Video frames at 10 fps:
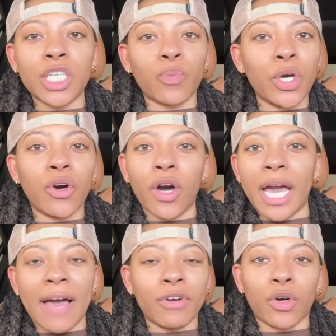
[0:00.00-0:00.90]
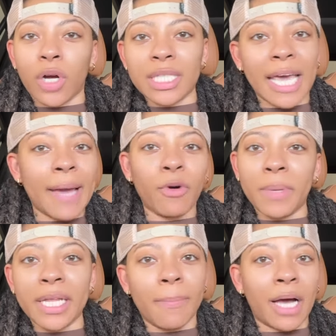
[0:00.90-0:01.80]
we're going to have a table
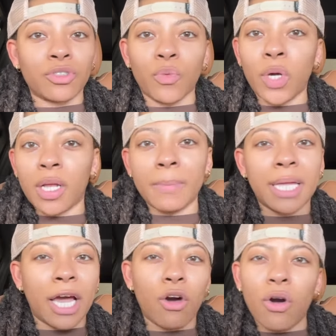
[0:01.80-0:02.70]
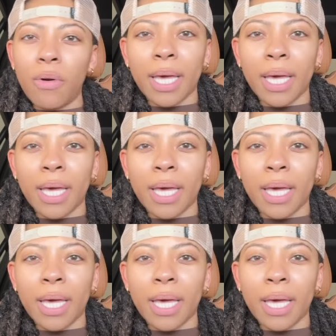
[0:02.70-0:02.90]
meeting about you. We're going to be like, oh, okay,